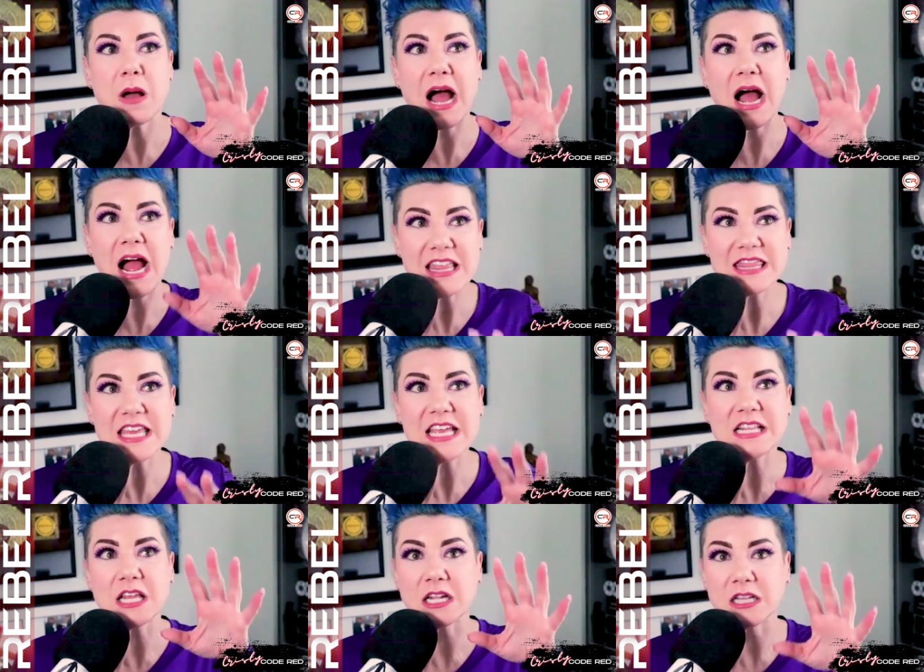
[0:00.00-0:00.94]
I
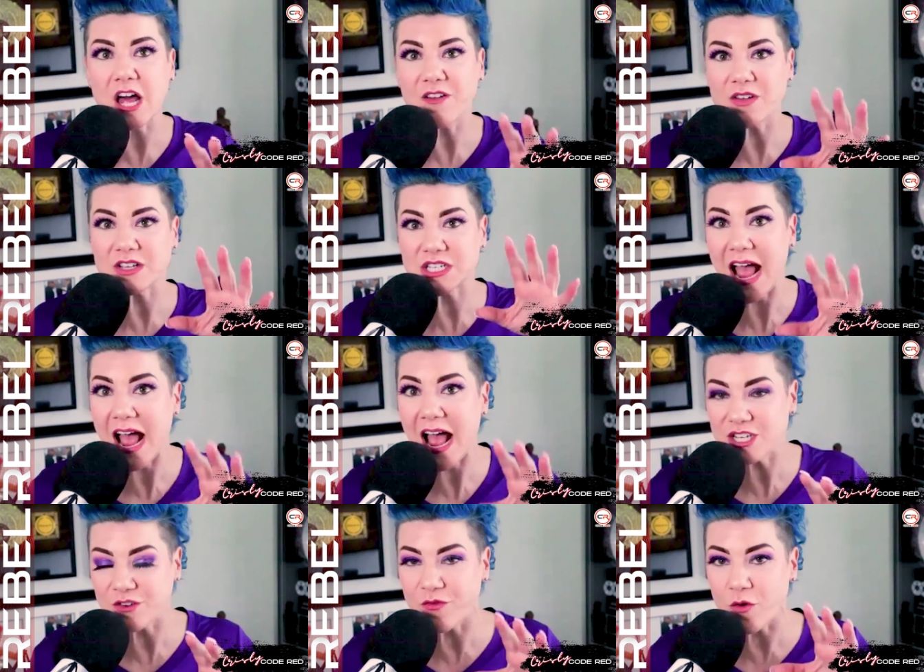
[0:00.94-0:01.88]
think that a lot of us
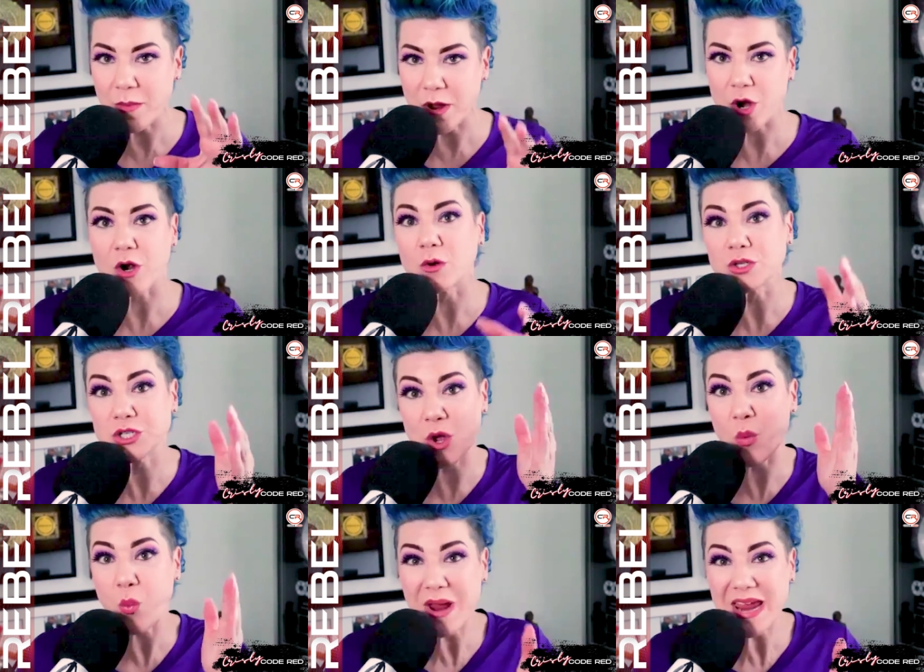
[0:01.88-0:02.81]
ask for miracles that
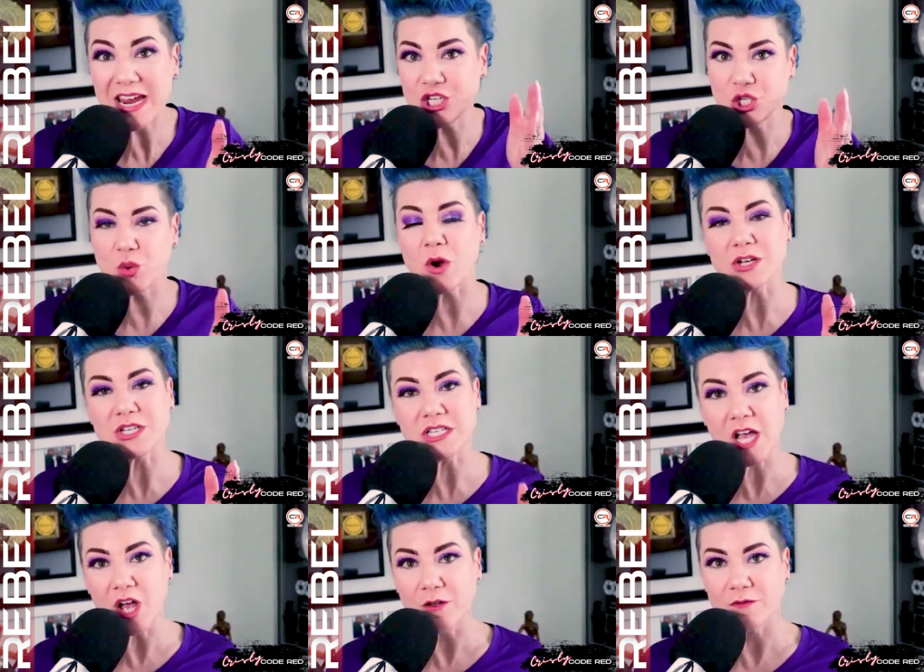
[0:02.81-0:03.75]
we can do
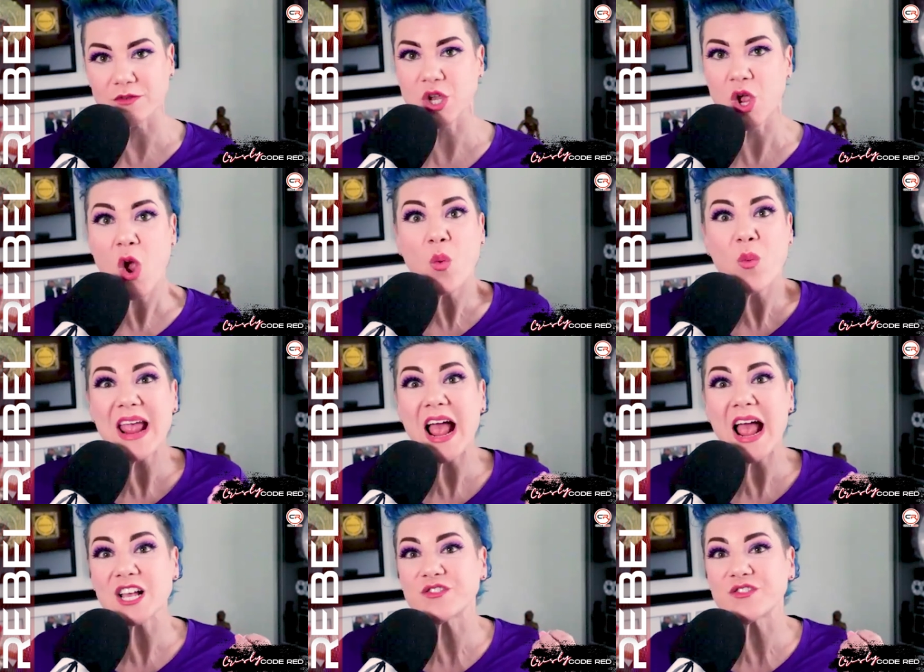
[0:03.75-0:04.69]
ourselves. We
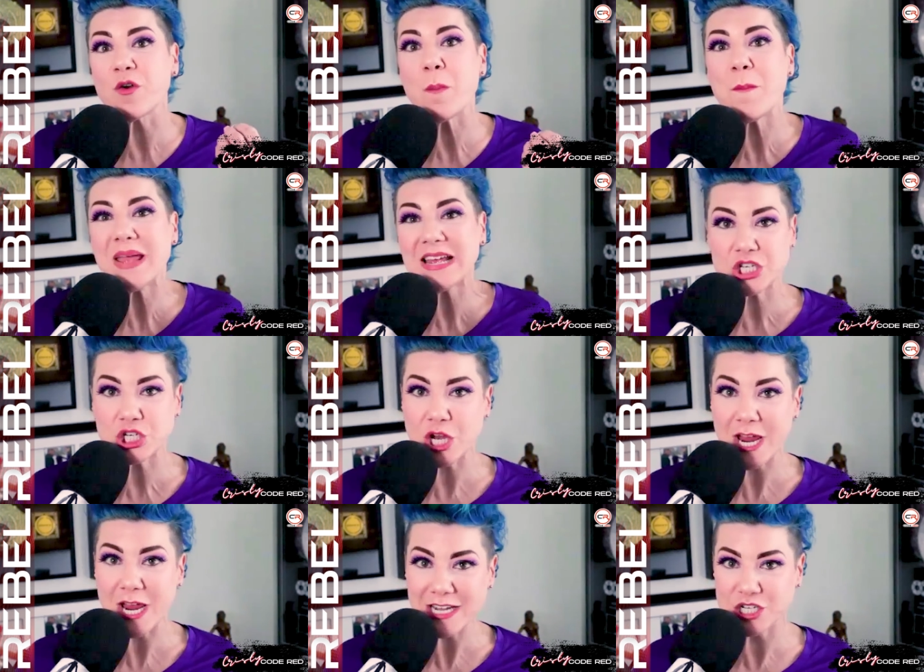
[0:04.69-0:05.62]
ask for big
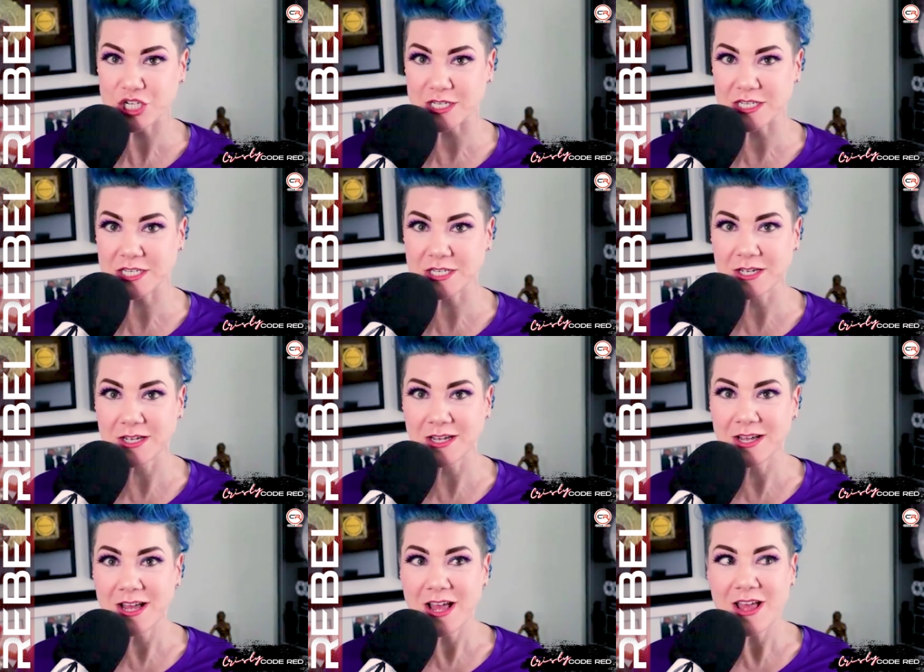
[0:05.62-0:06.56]
changes
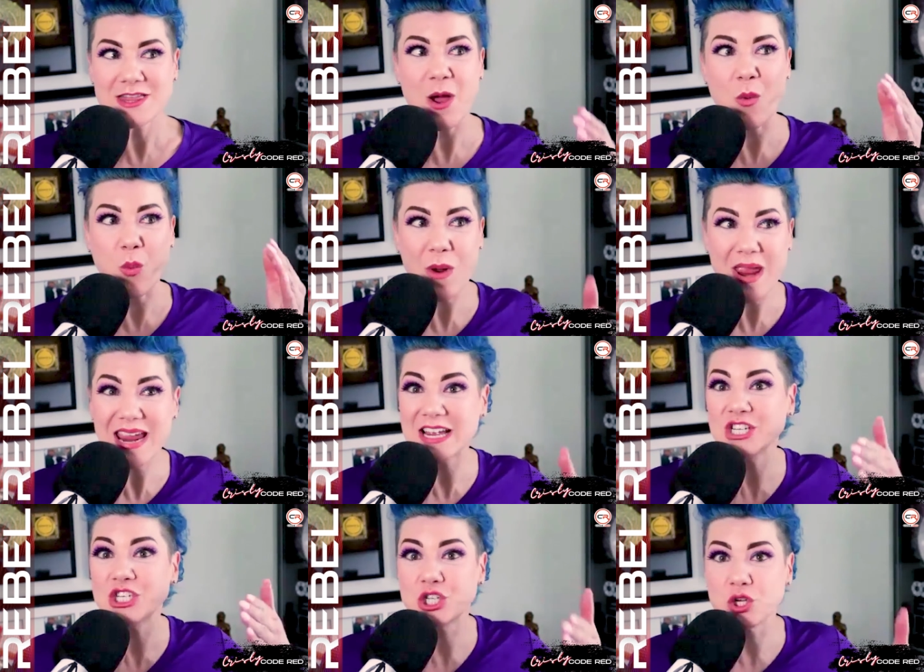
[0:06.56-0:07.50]
that we
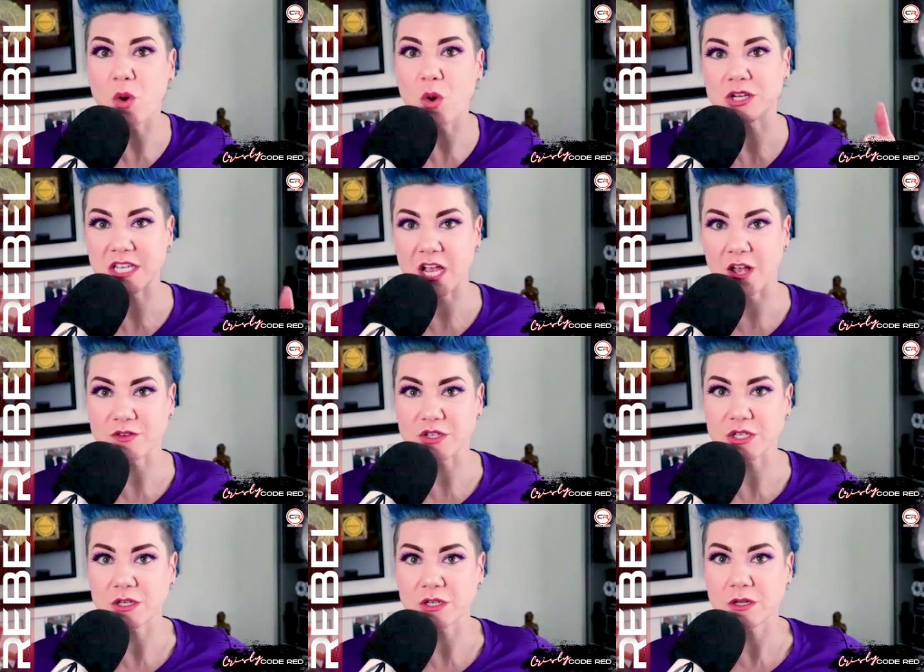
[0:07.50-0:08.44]
can do
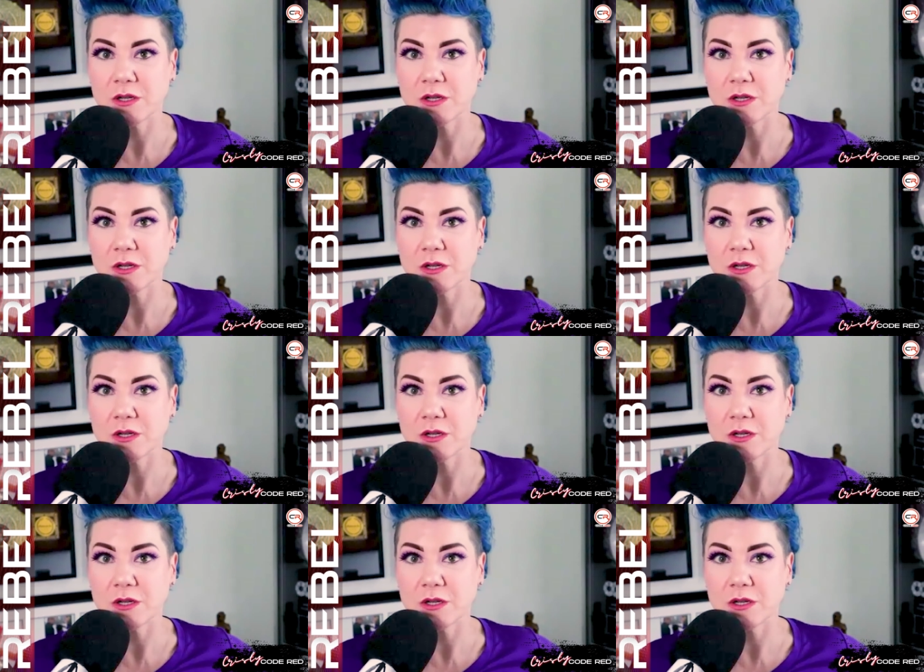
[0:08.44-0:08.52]
ourselves.